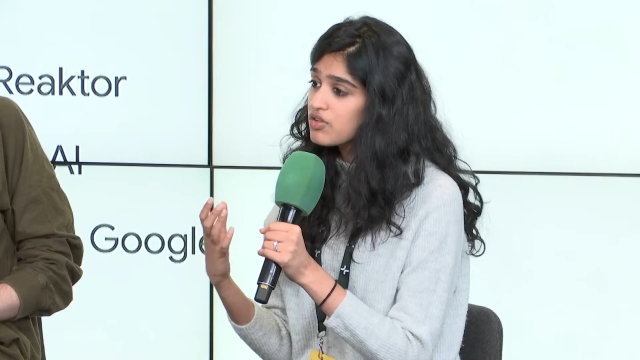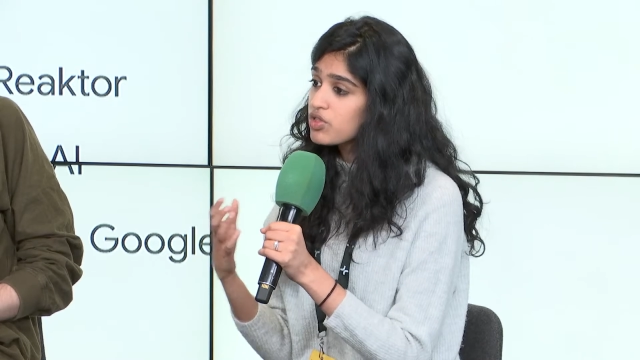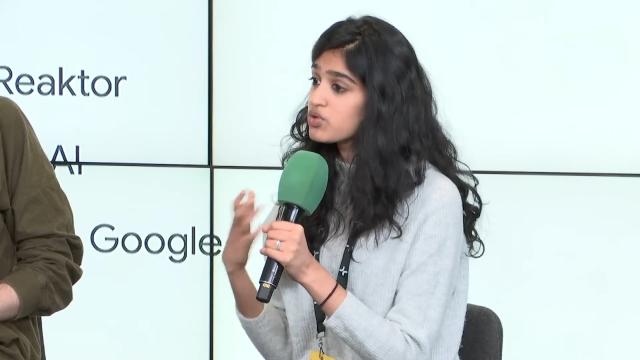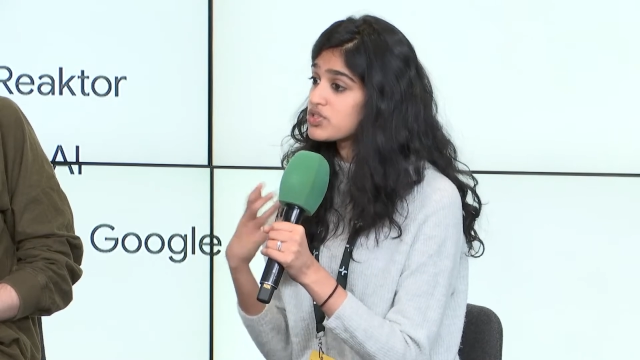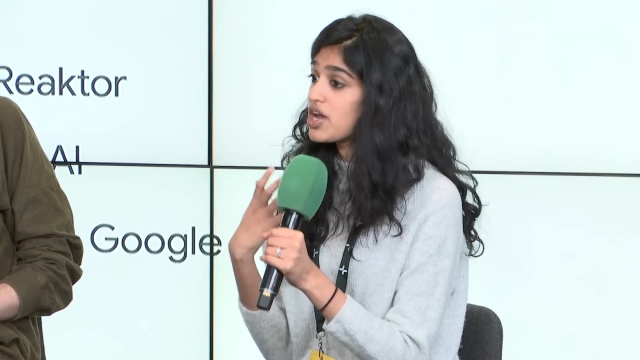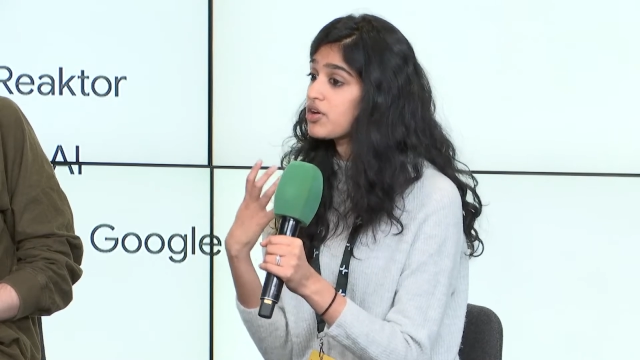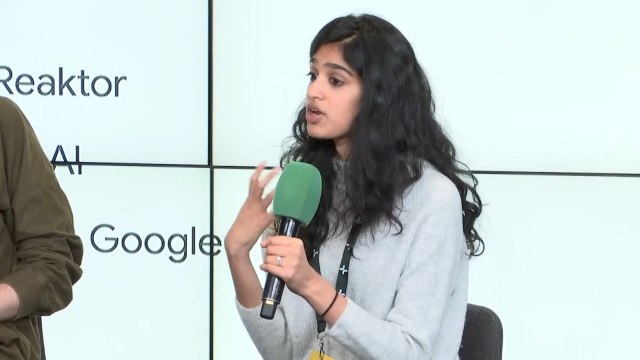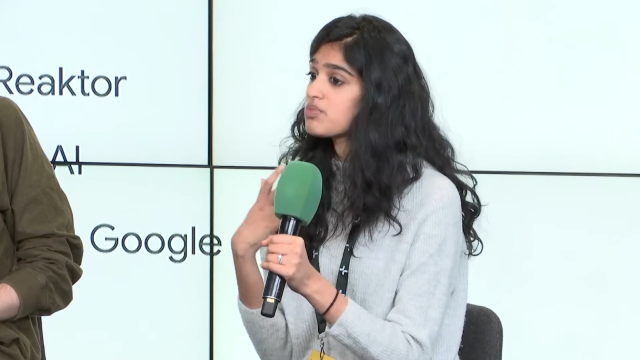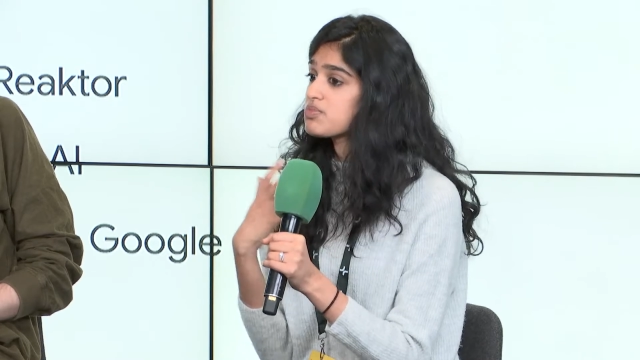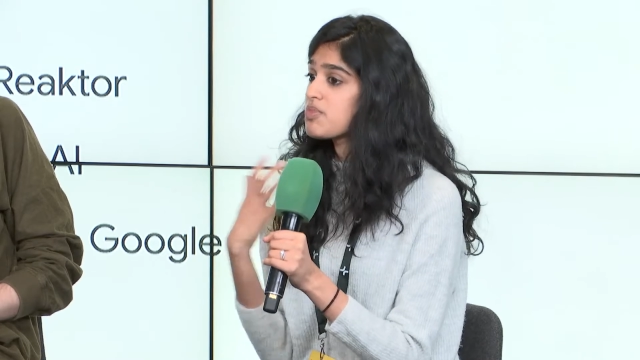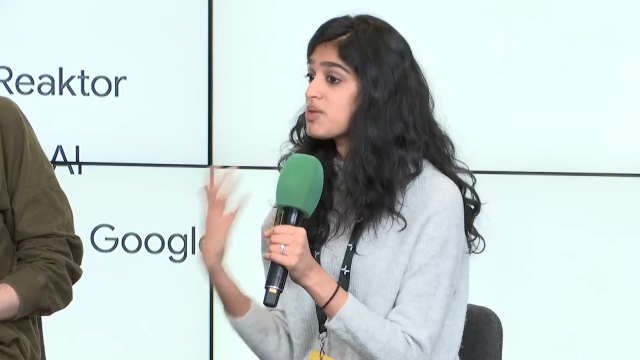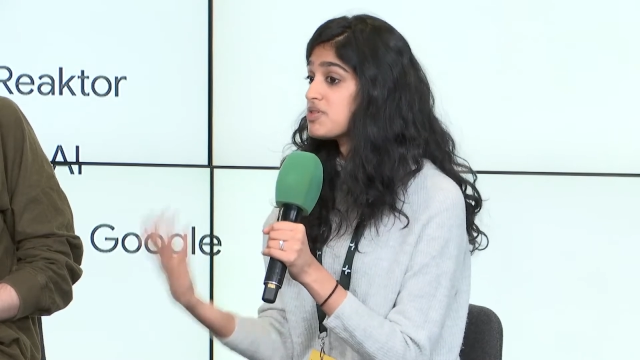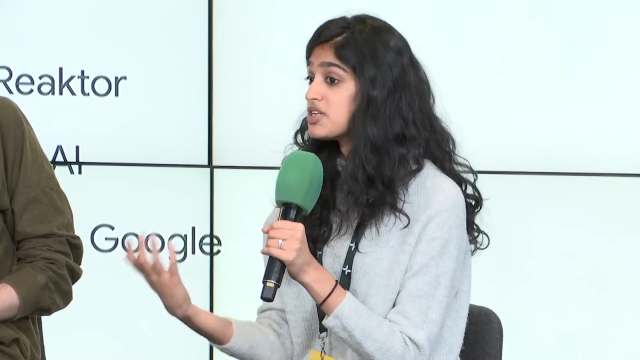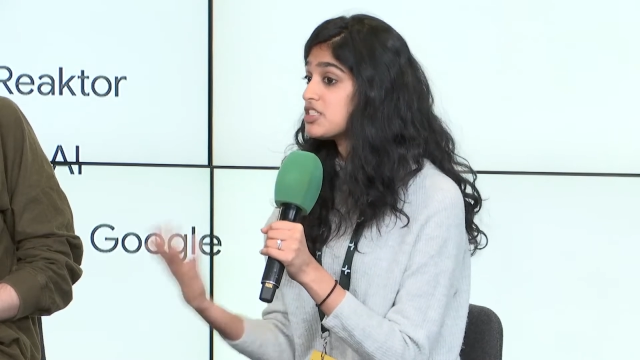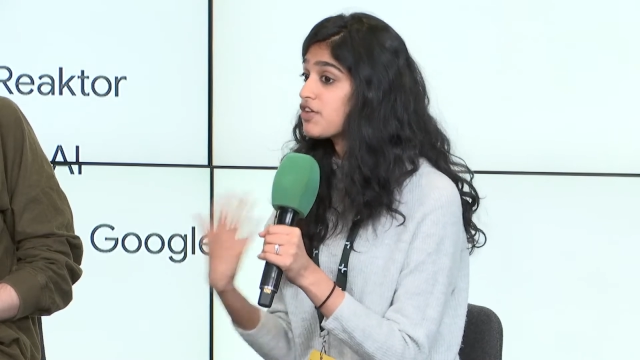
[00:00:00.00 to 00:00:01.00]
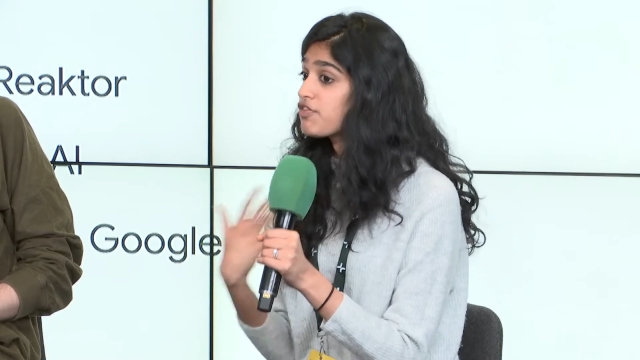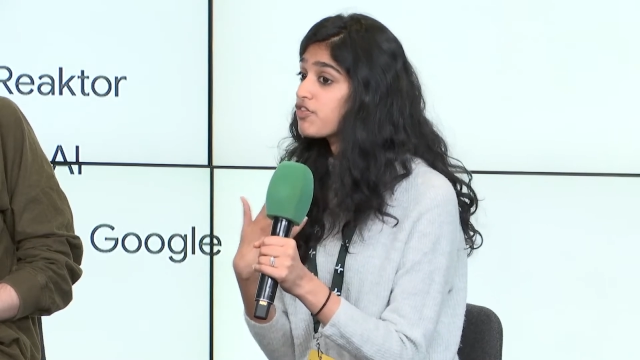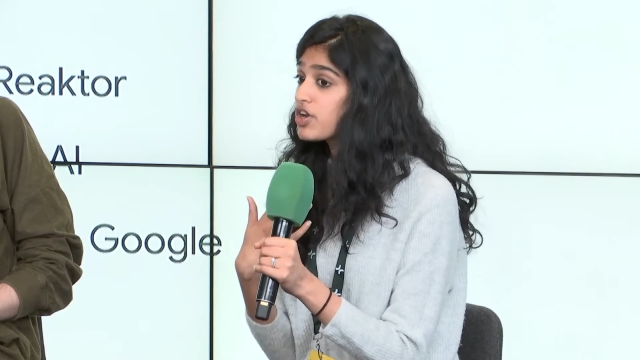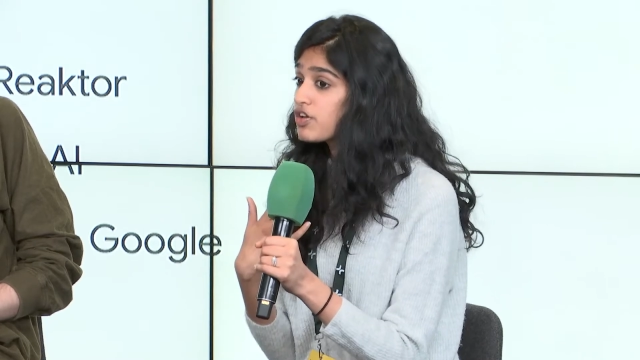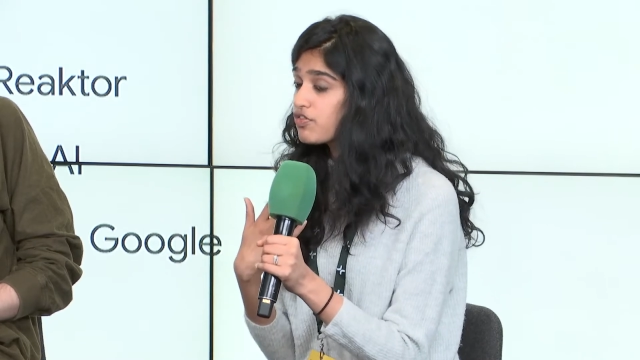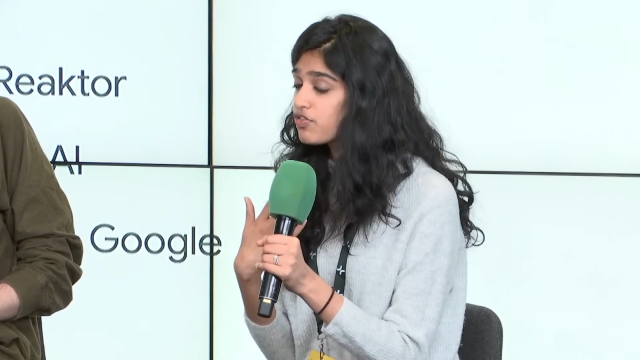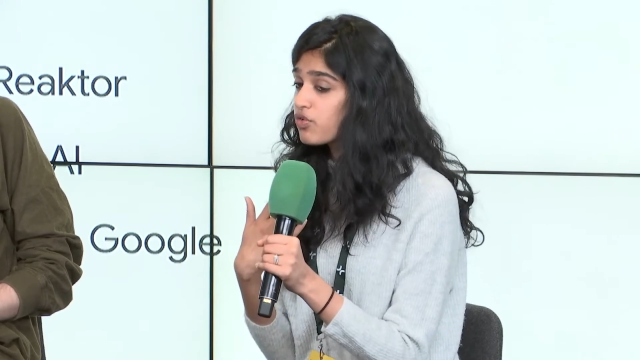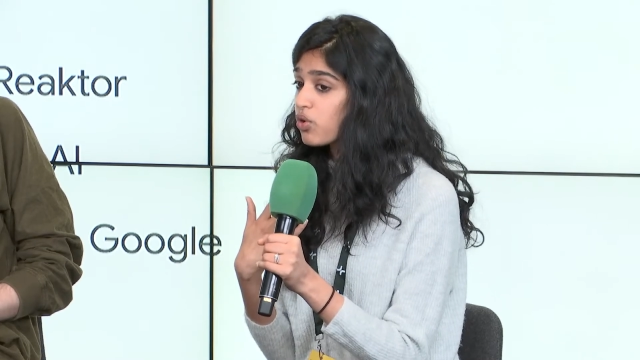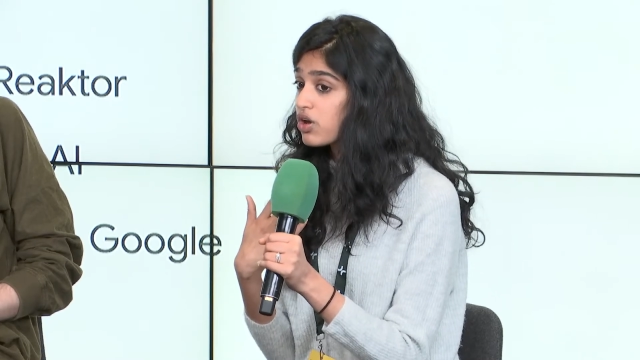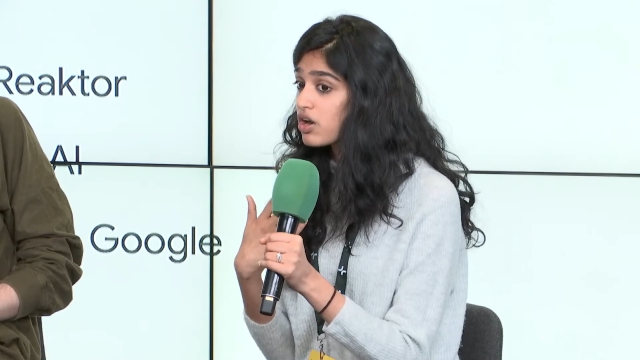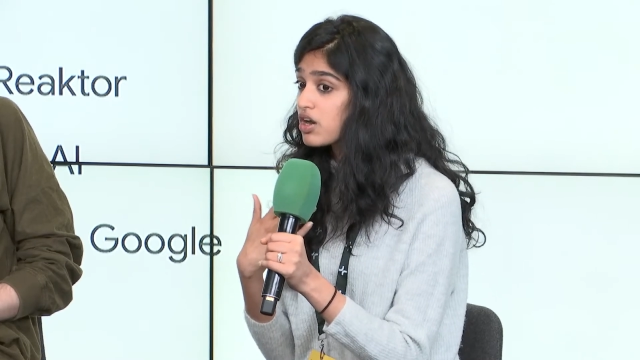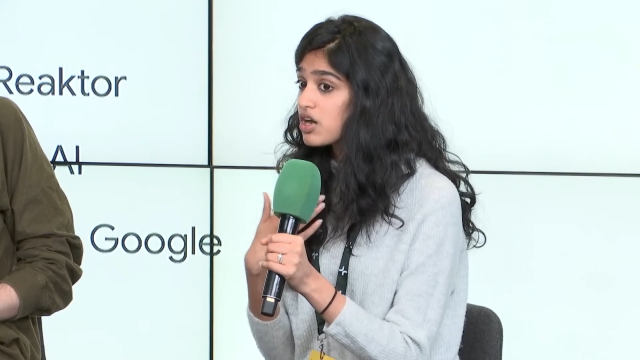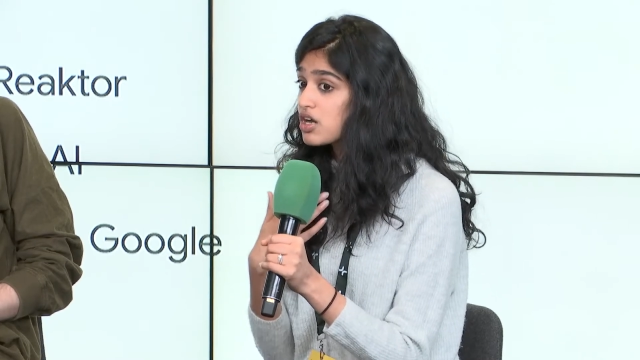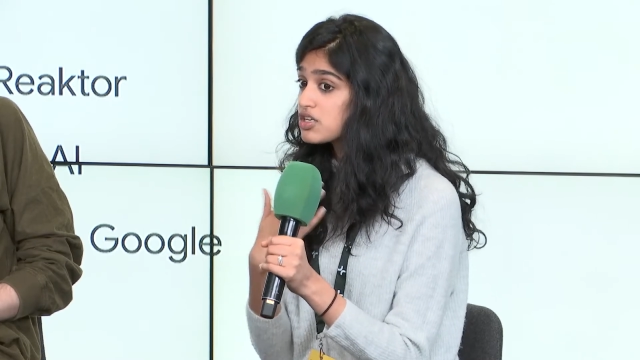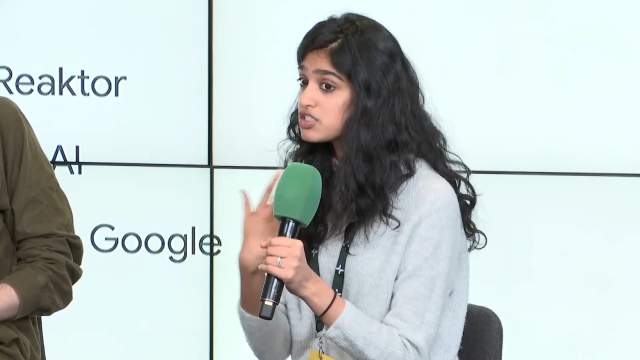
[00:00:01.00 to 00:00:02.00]
those outcomes might be different
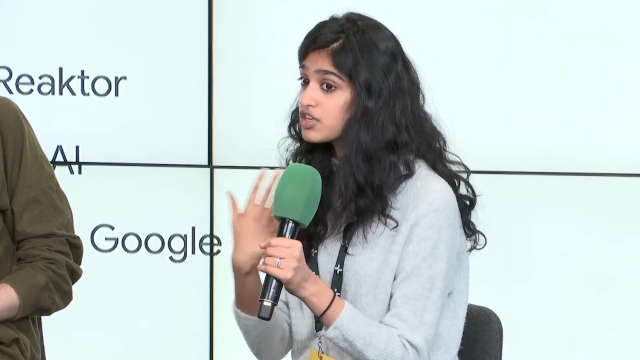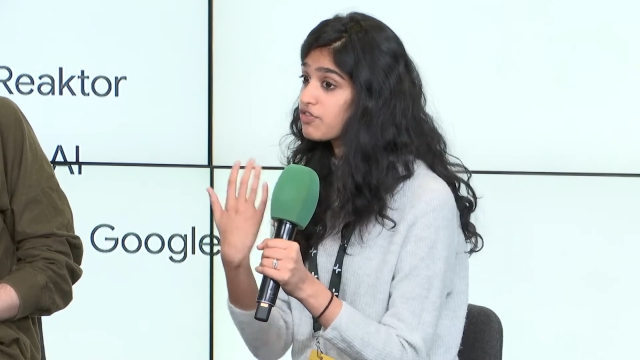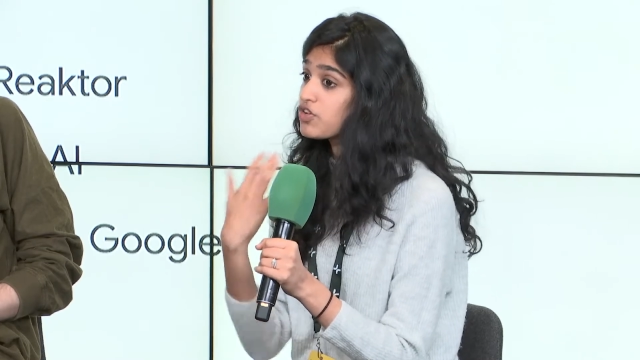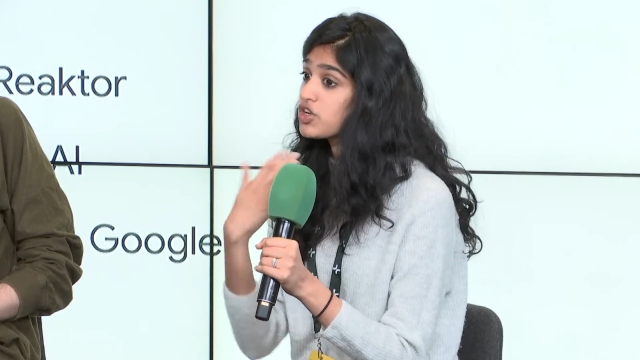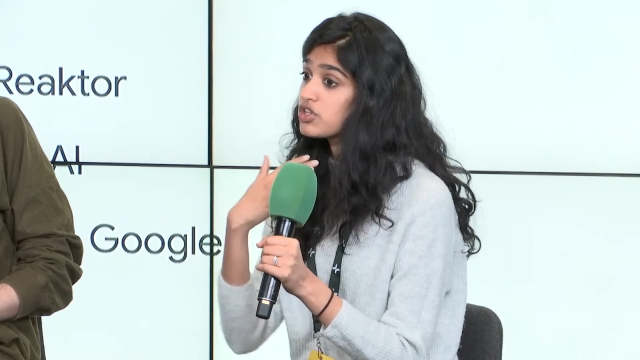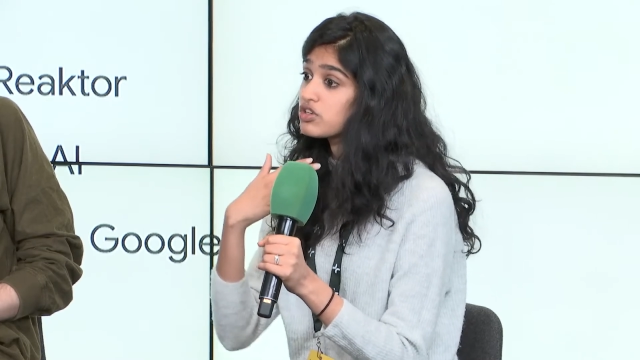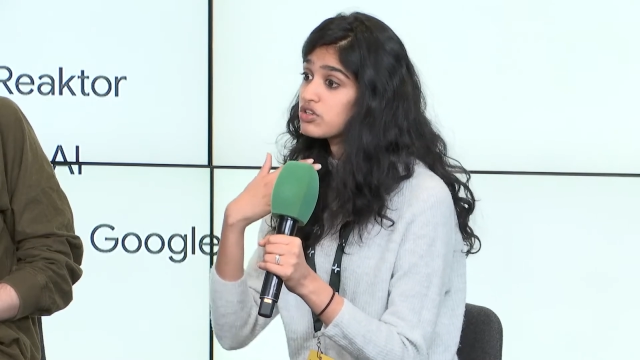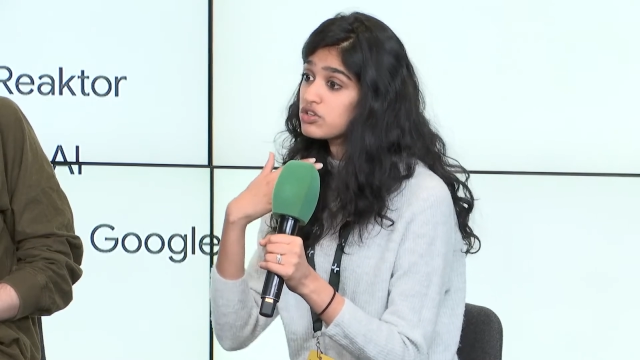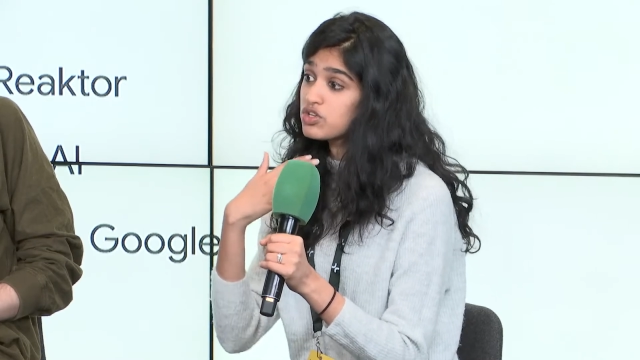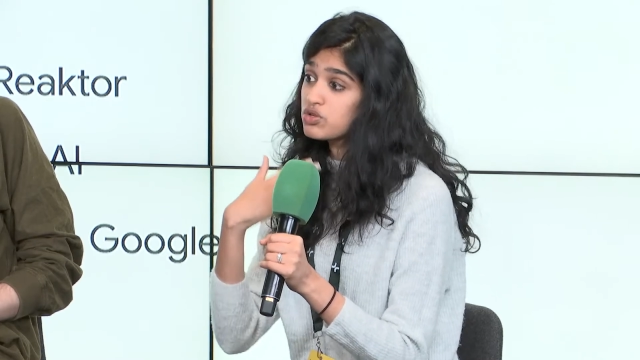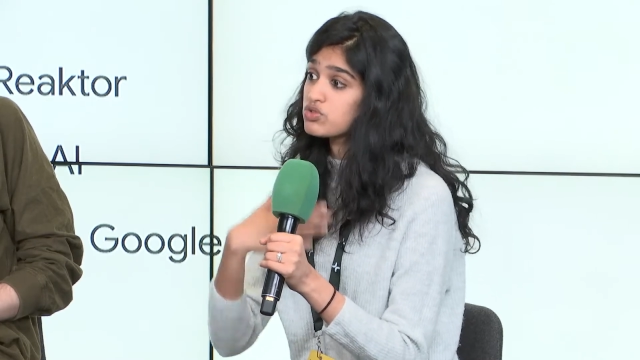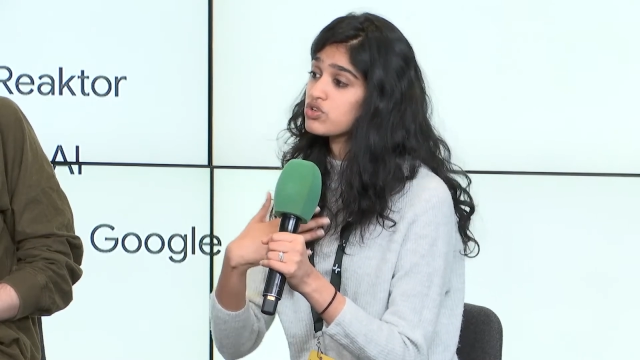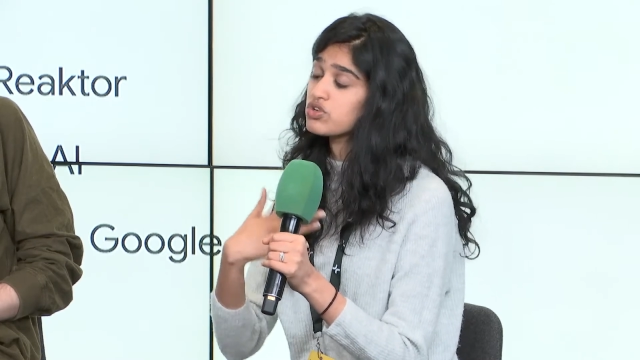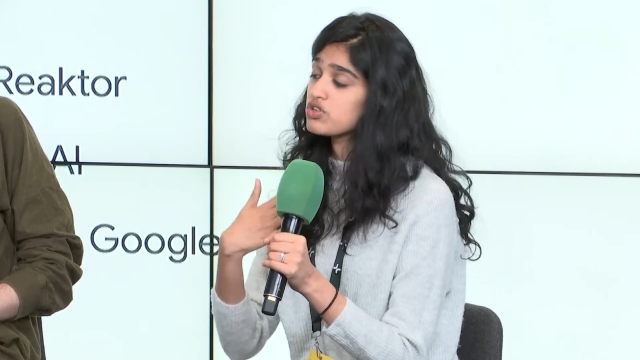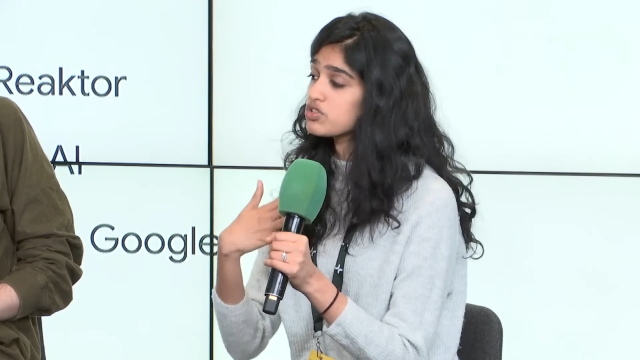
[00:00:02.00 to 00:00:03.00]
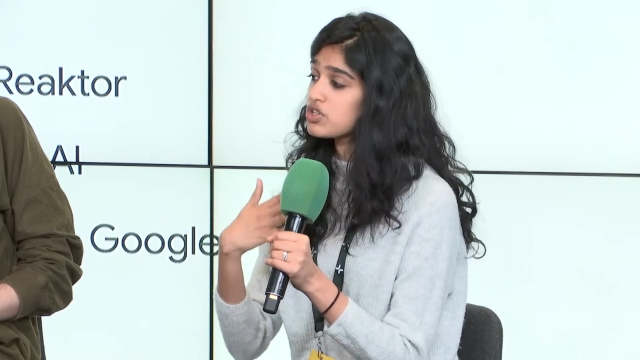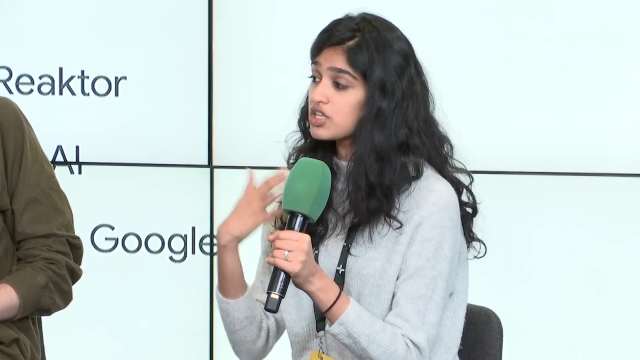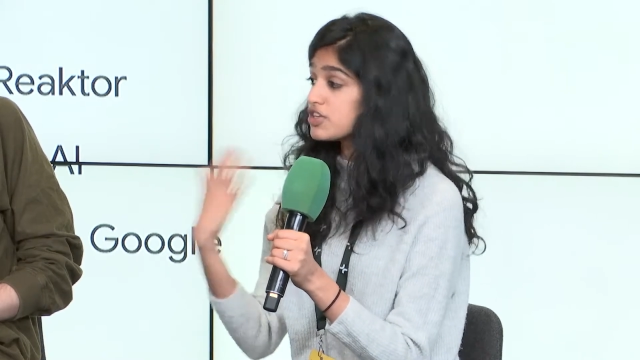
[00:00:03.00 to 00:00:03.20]
for different users,